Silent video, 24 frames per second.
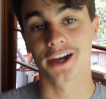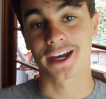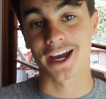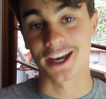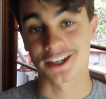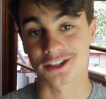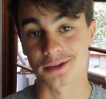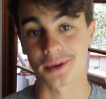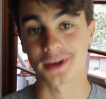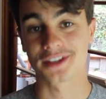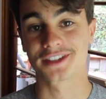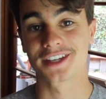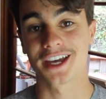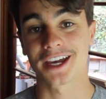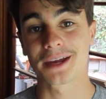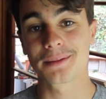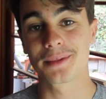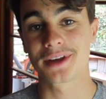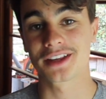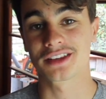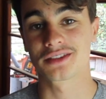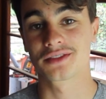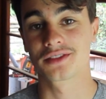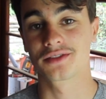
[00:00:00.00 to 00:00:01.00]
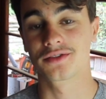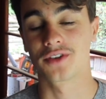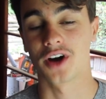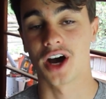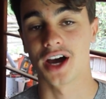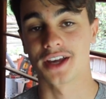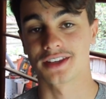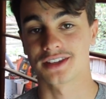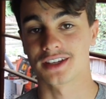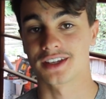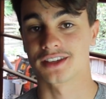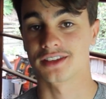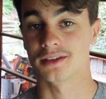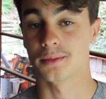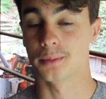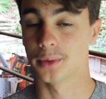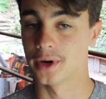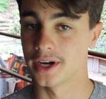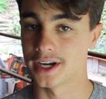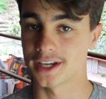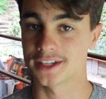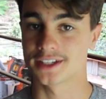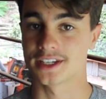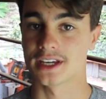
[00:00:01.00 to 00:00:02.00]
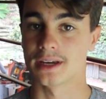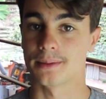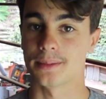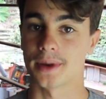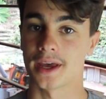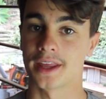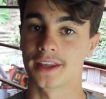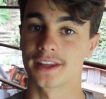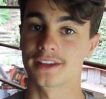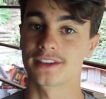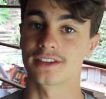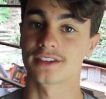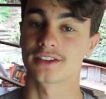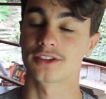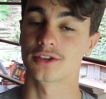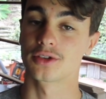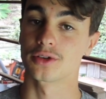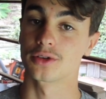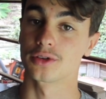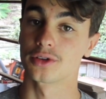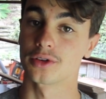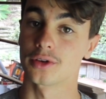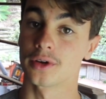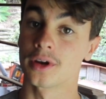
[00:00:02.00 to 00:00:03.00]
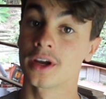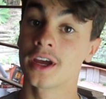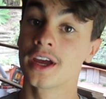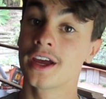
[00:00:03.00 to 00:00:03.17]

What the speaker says: Okay, so my second piece of advice is a breeding tip, and this is to do